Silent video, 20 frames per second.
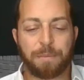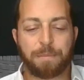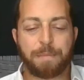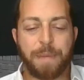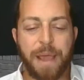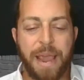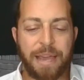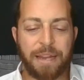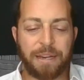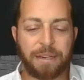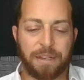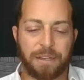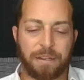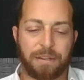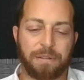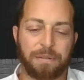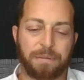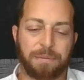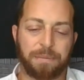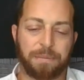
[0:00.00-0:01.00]

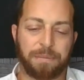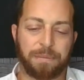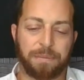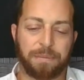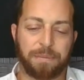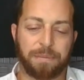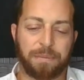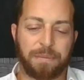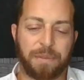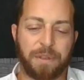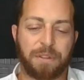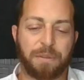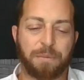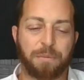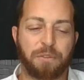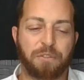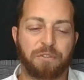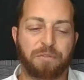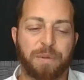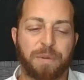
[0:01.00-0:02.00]
demanded that
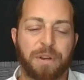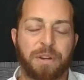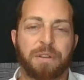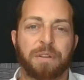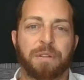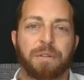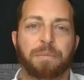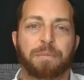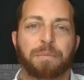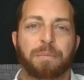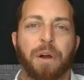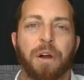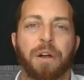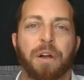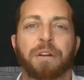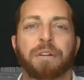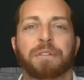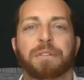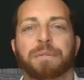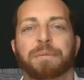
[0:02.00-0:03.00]
the movement
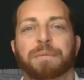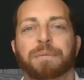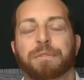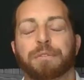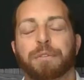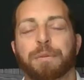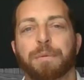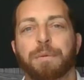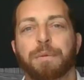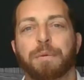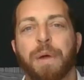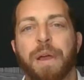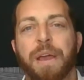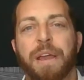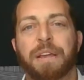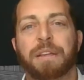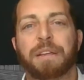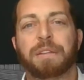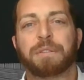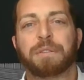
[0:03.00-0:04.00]
part from the
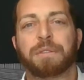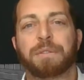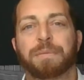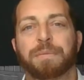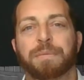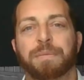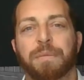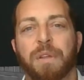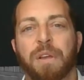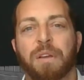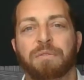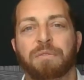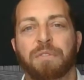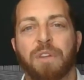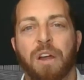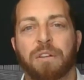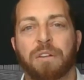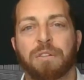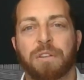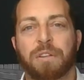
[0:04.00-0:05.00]
ways of
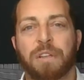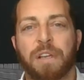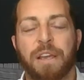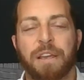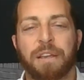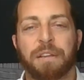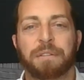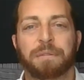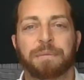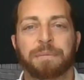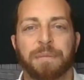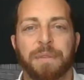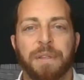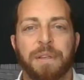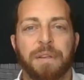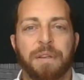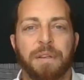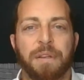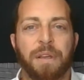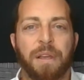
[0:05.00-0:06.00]
Dr. King
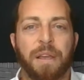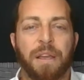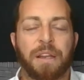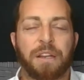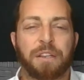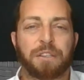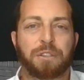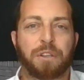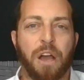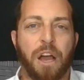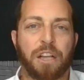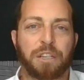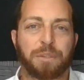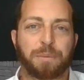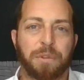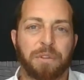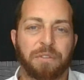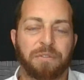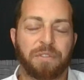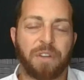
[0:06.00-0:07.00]
and his
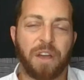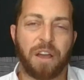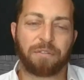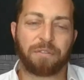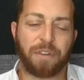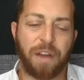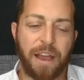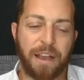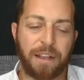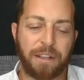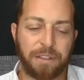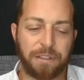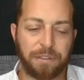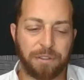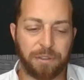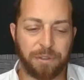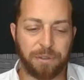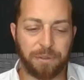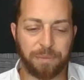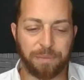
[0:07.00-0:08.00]
gospel of
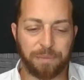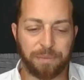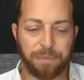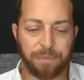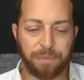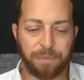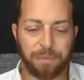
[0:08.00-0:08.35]
nonviolence.